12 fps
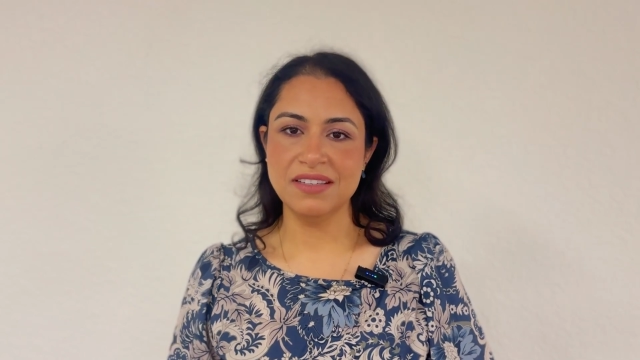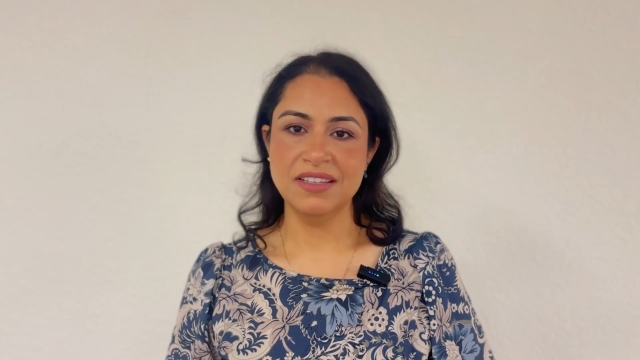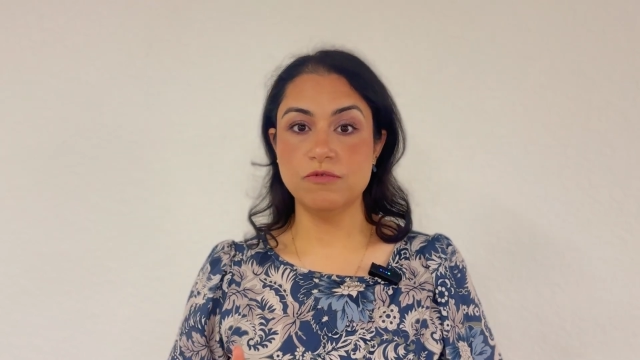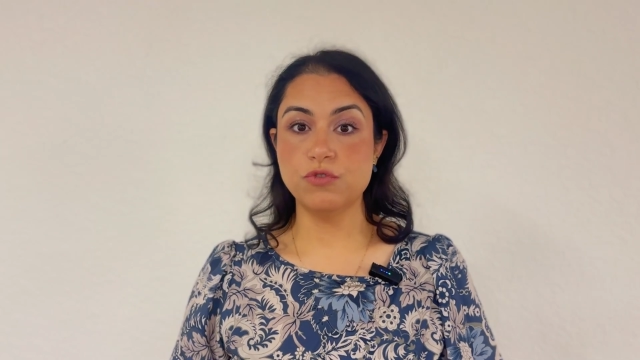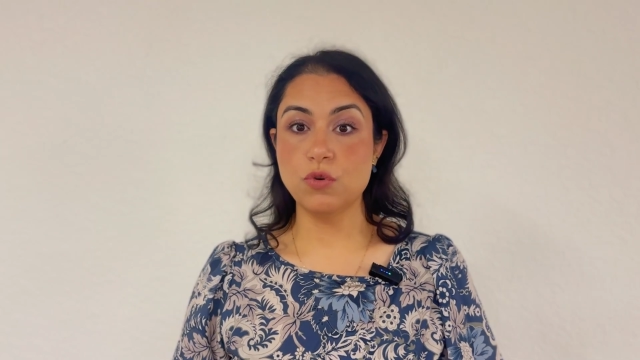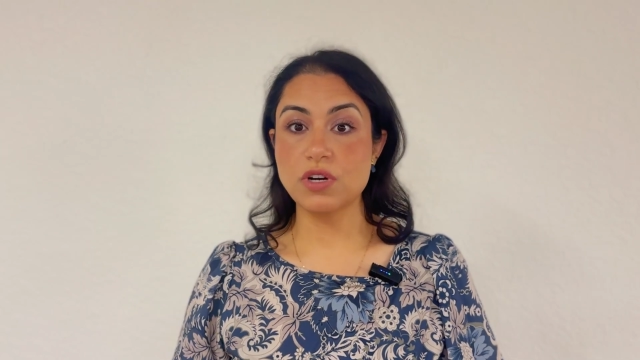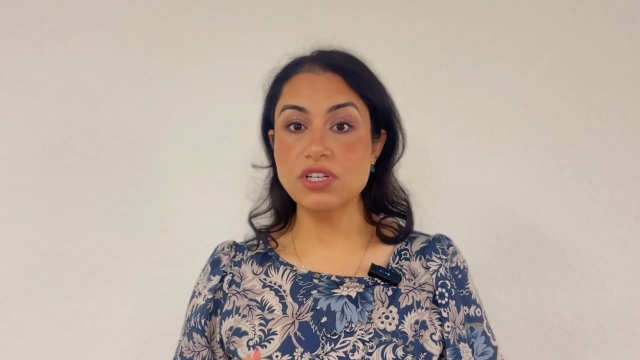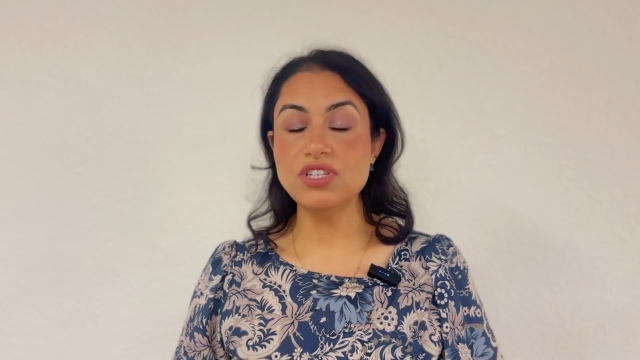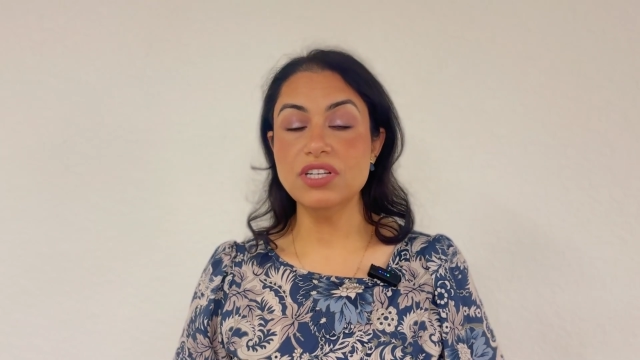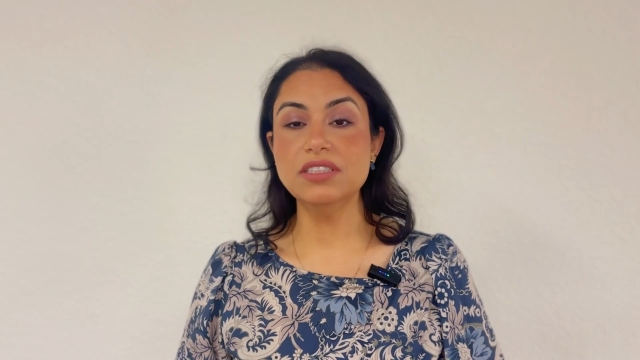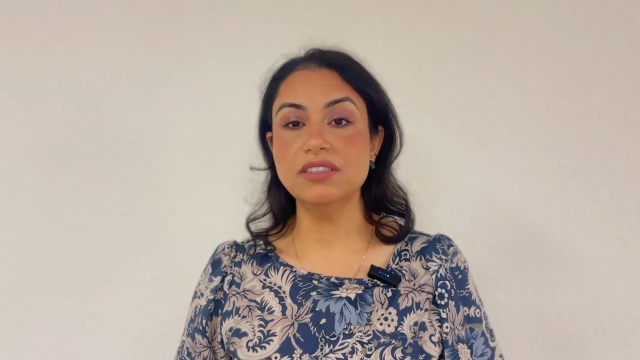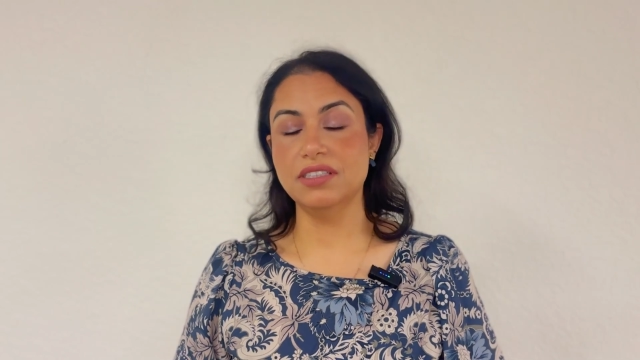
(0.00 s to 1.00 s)
For
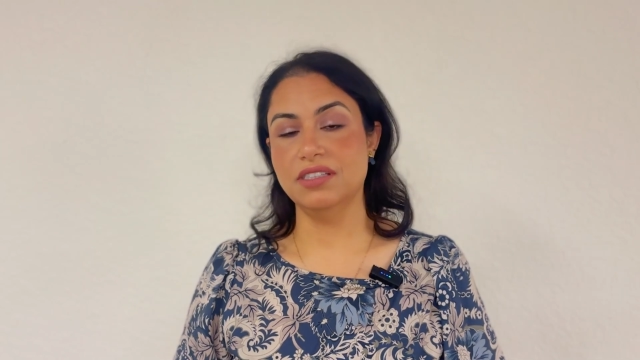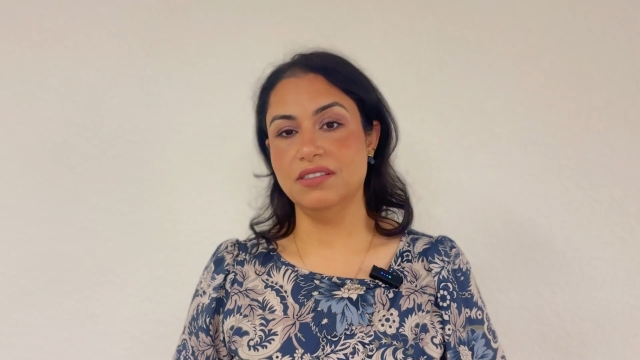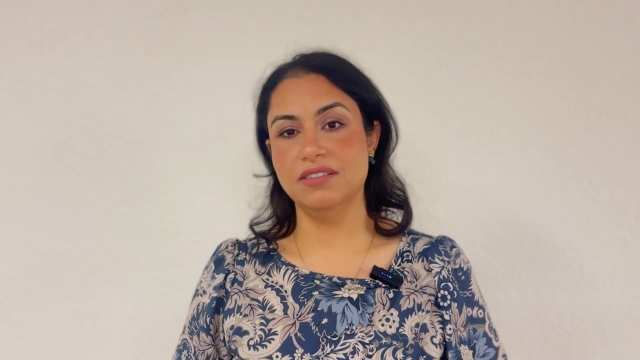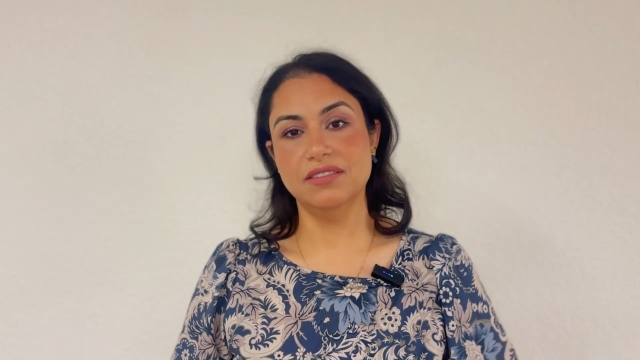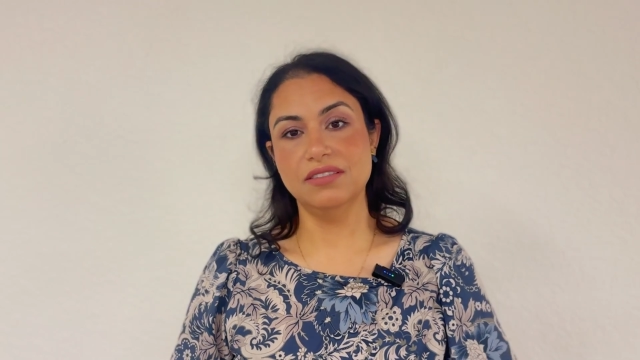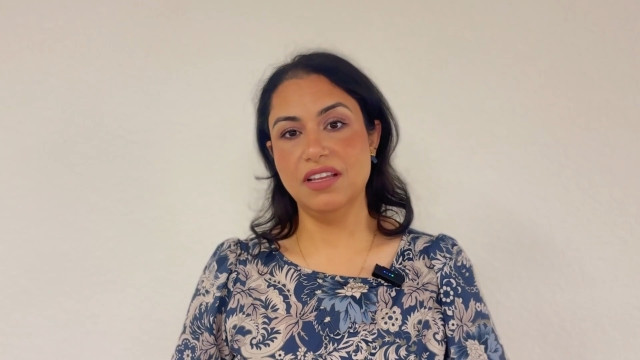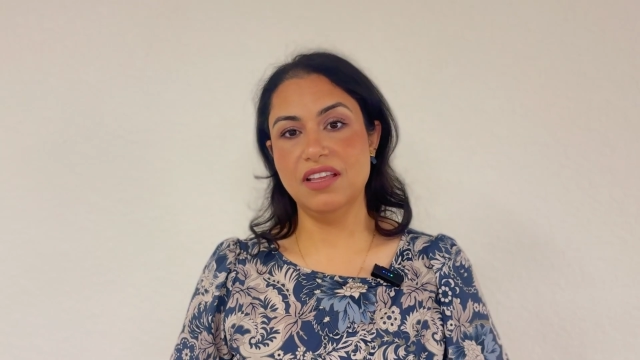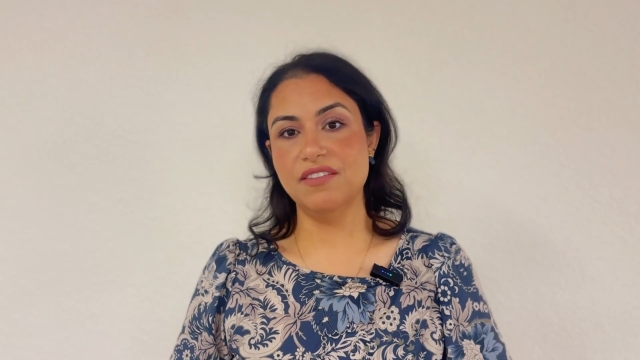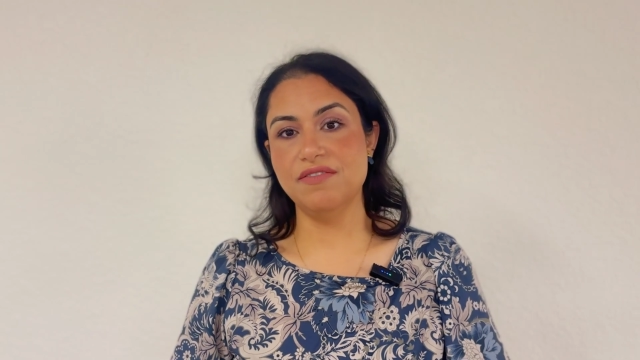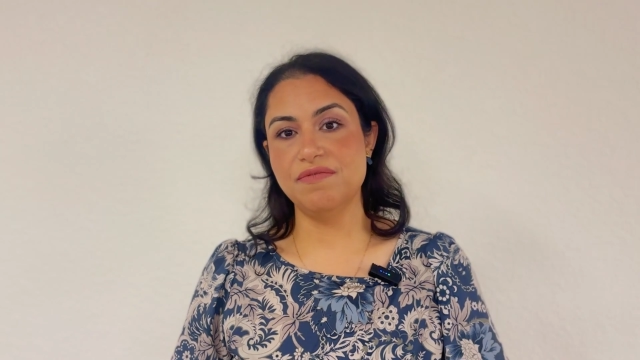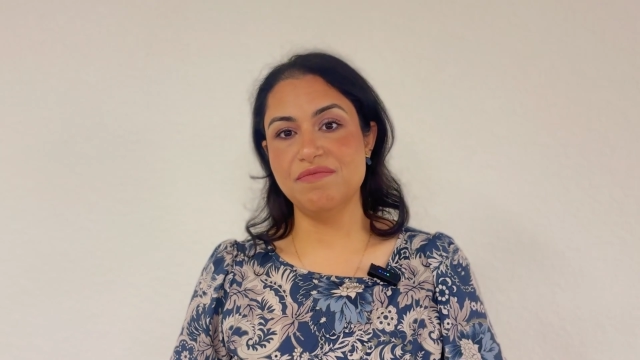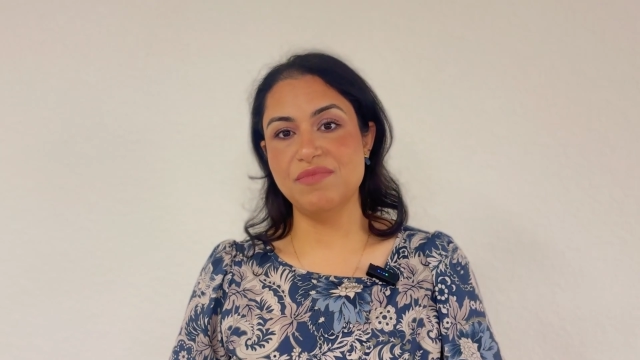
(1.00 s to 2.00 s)
children,
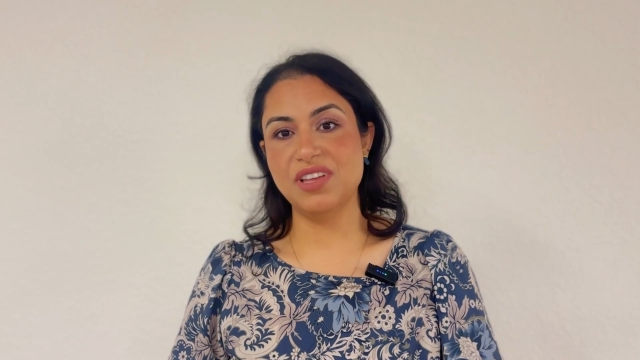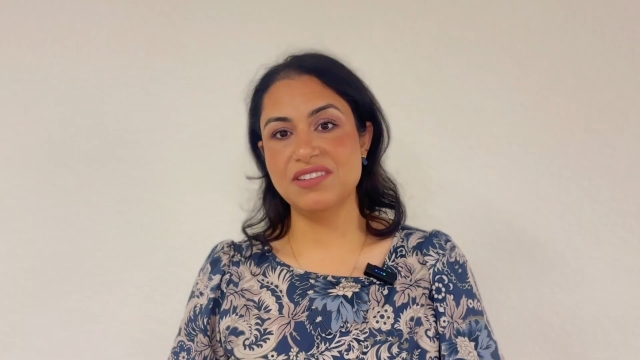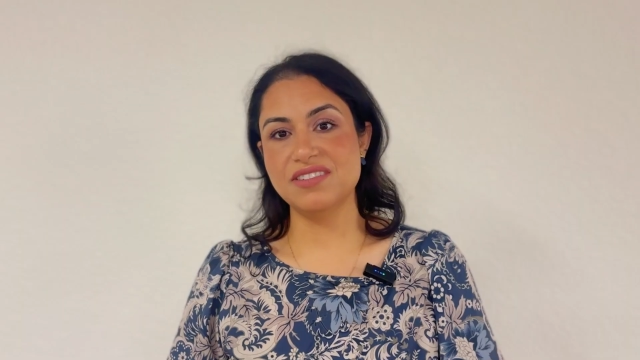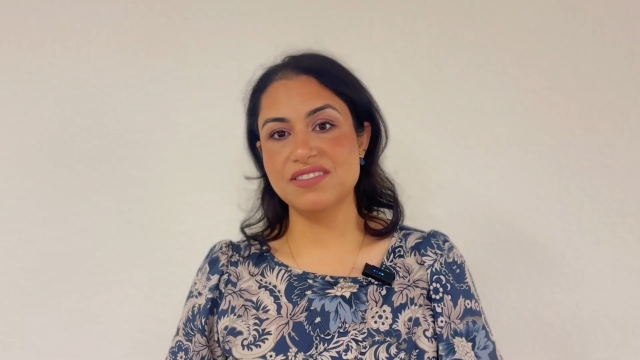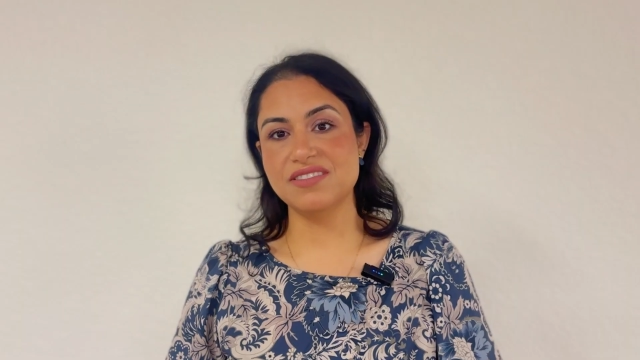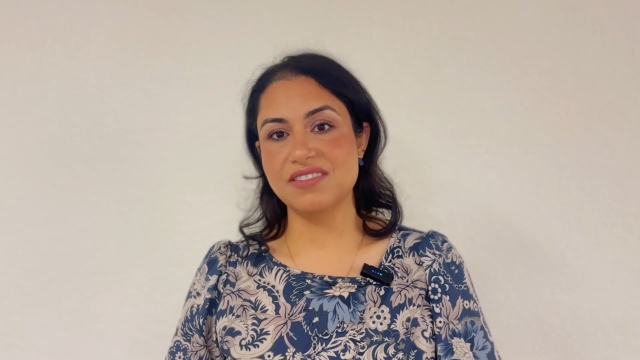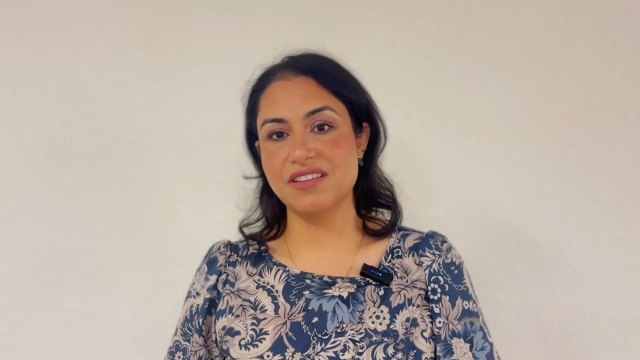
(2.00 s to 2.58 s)
if mothers